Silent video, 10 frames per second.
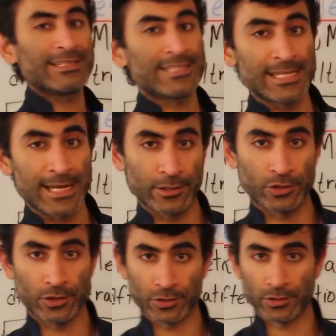in
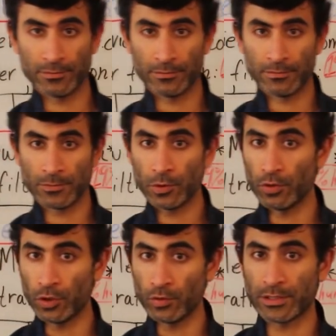teenagers
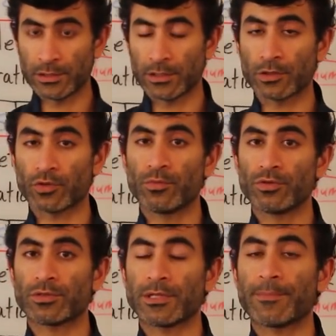who use testosterone
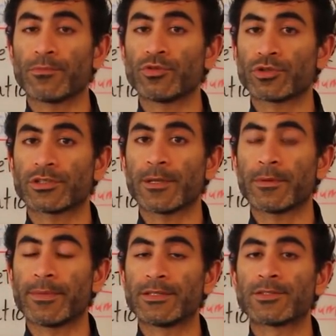booster
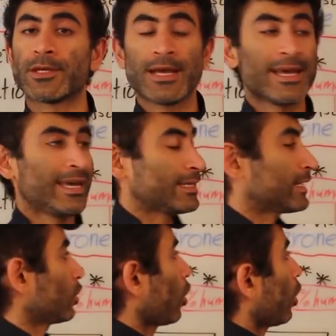supplements, it
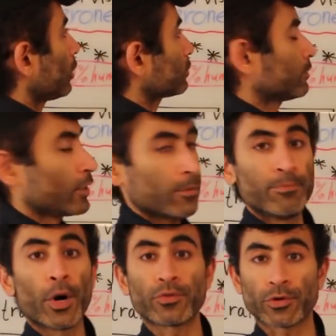can halt their
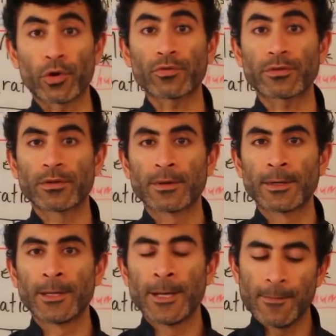bone growth.
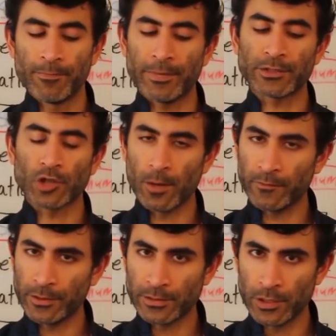Because
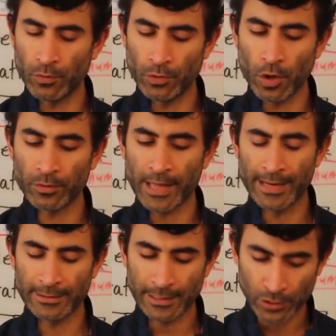obviously, you know
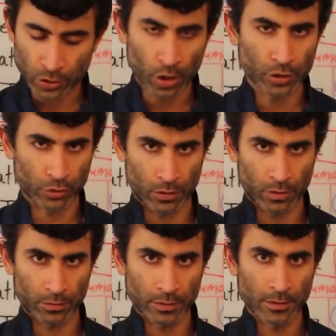that
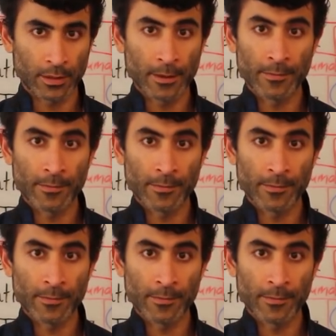testosterone